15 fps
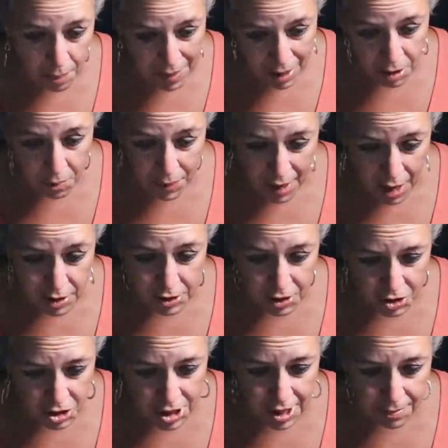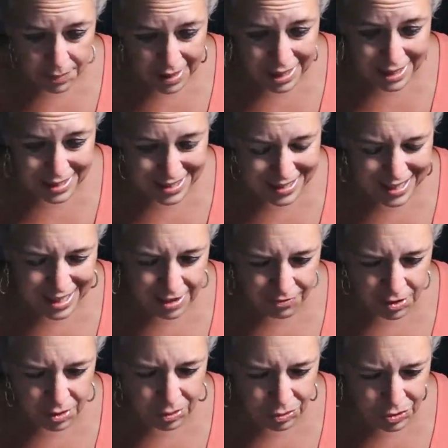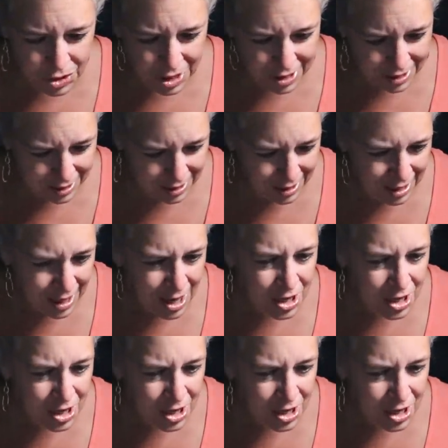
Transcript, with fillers: about a partnership in a state of illusion.